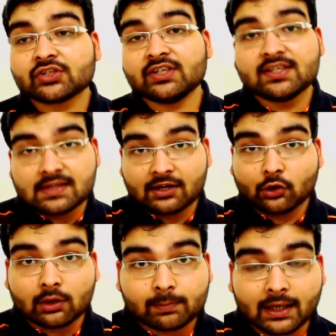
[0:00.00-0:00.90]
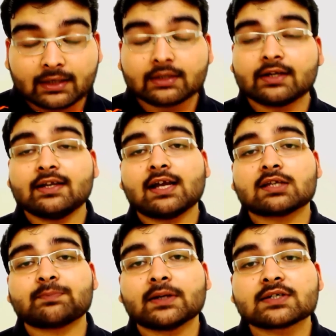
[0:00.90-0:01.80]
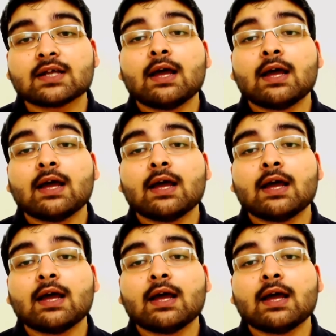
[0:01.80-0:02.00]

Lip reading: These are not planetary aspects,